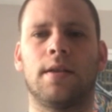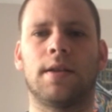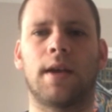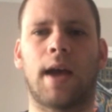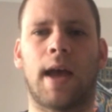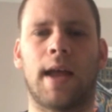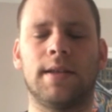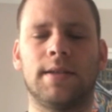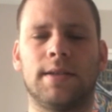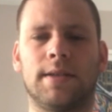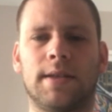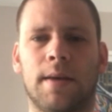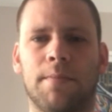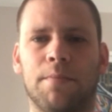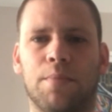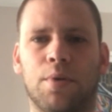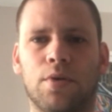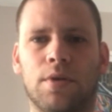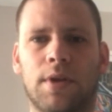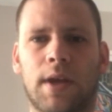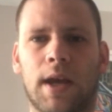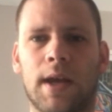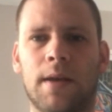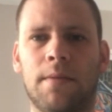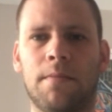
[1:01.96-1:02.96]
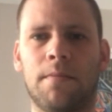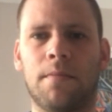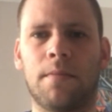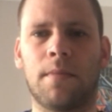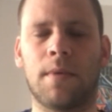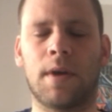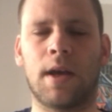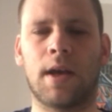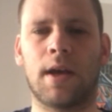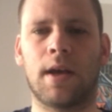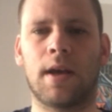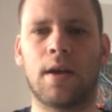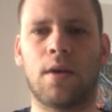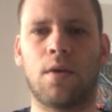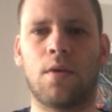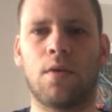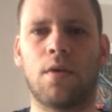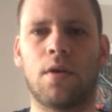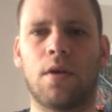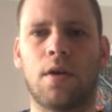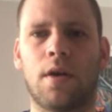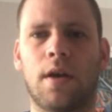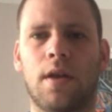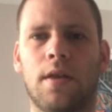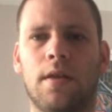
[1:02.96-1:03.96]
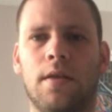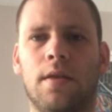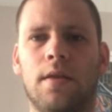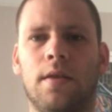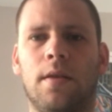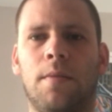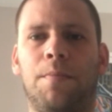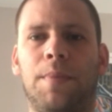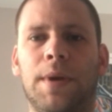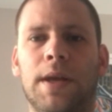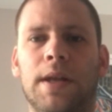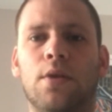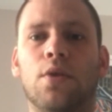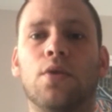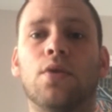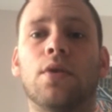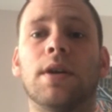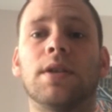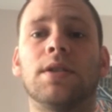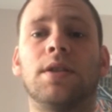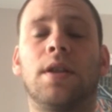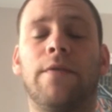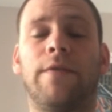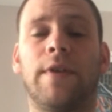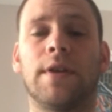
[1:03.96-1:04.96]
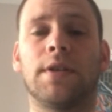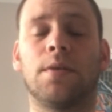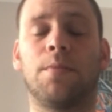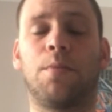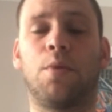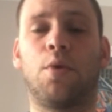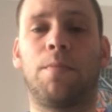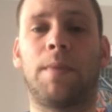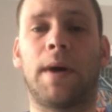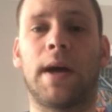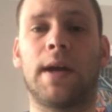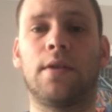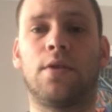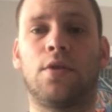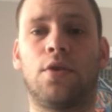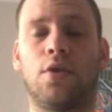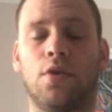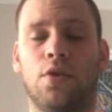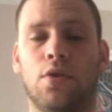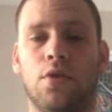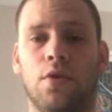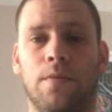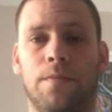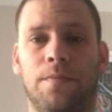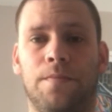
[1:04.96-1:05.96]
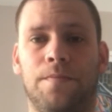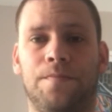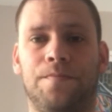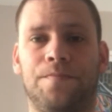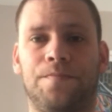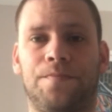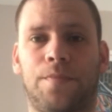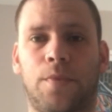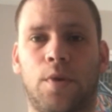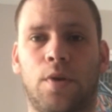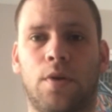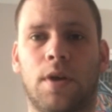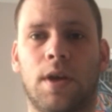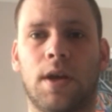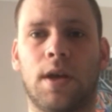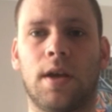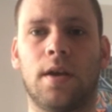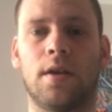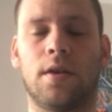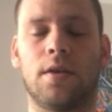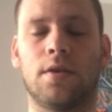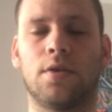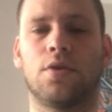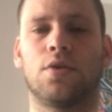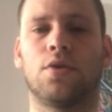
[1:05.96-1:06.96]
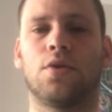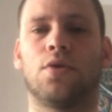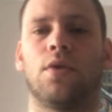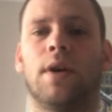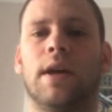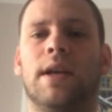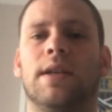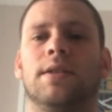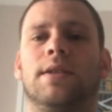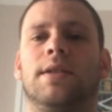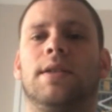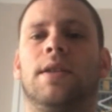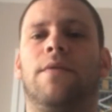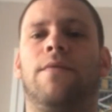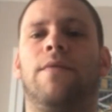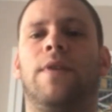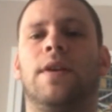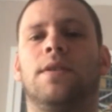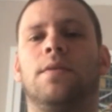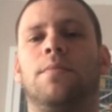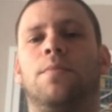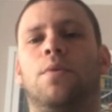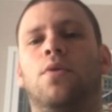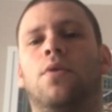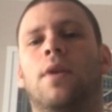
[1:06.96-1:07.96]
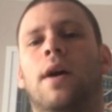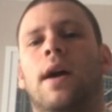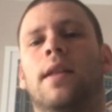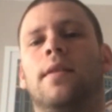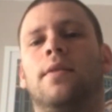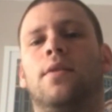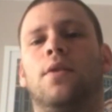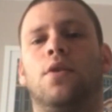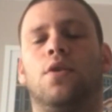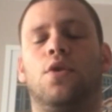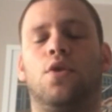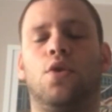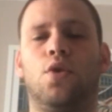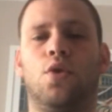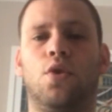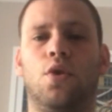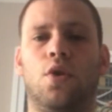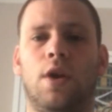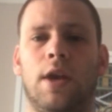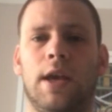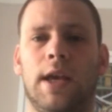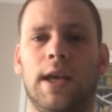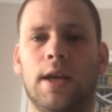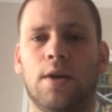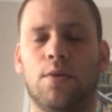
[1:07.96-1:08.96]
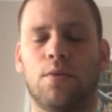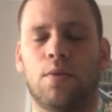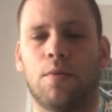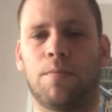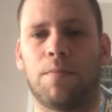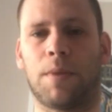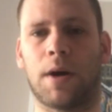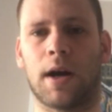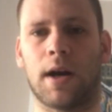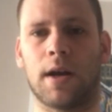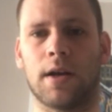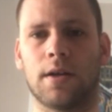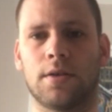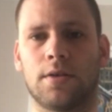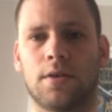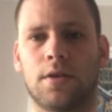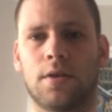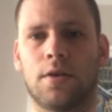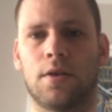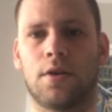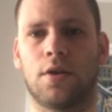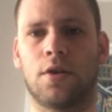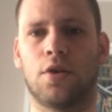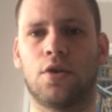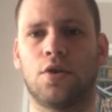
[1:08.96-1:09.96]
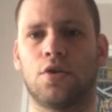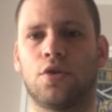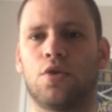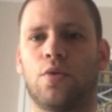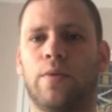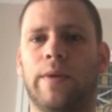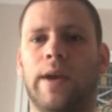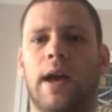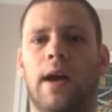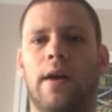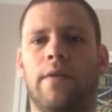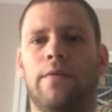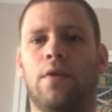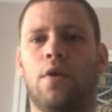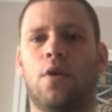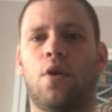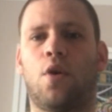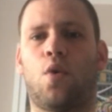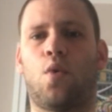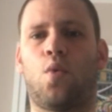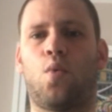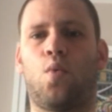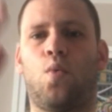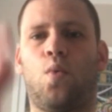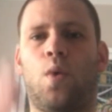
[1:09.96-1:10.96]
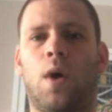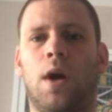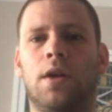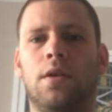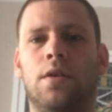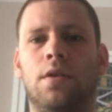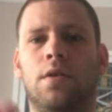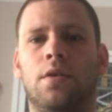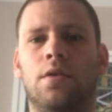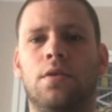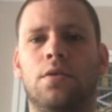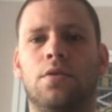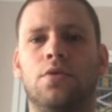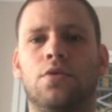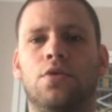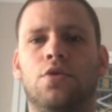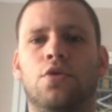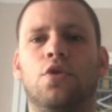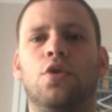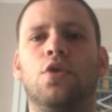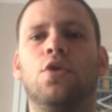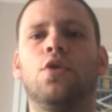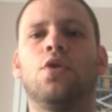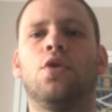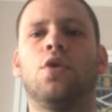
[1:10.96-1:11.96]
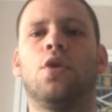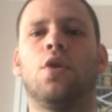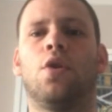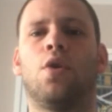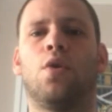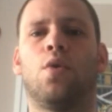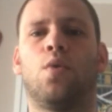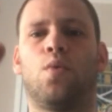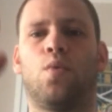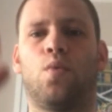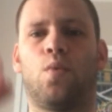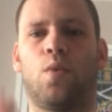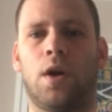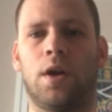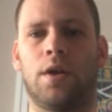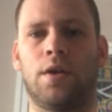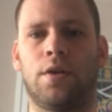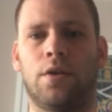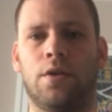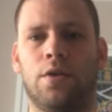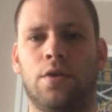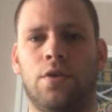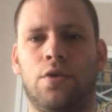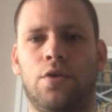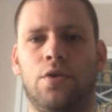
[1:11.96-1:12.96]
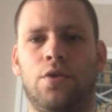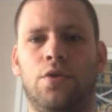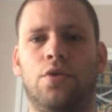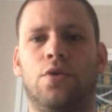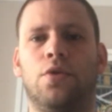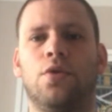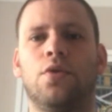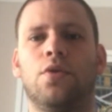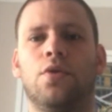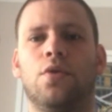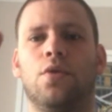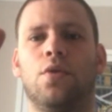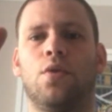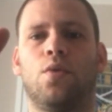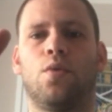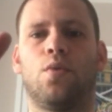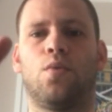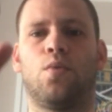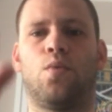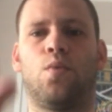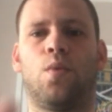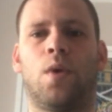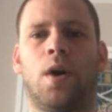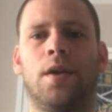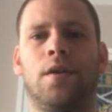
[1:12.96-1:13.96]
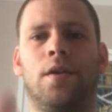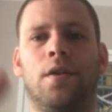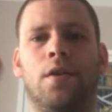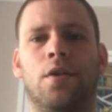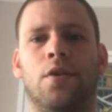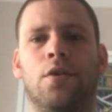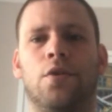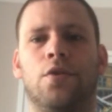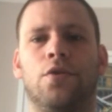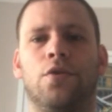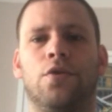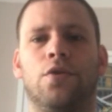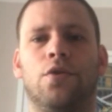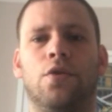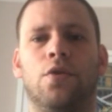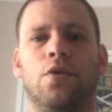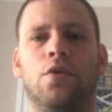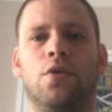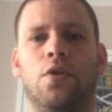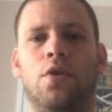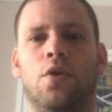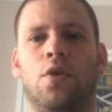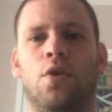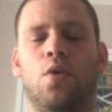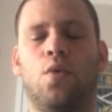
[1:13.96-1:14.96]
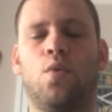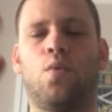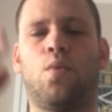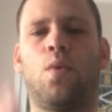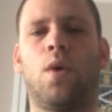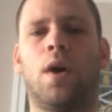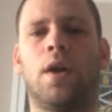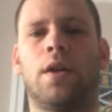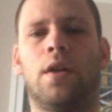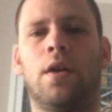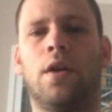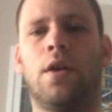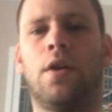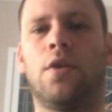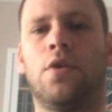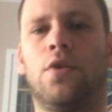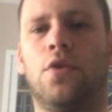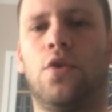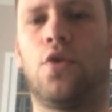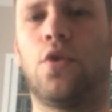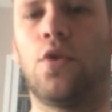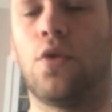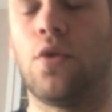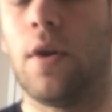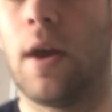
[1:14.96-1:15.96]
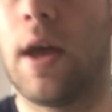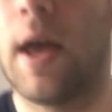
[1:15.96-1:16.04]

in simple time, the beat note is divisible by 2. Okay, so it's divisible into 2 equal parts. So we have 1, 2, 1, 2, 1, 2, 1, 2.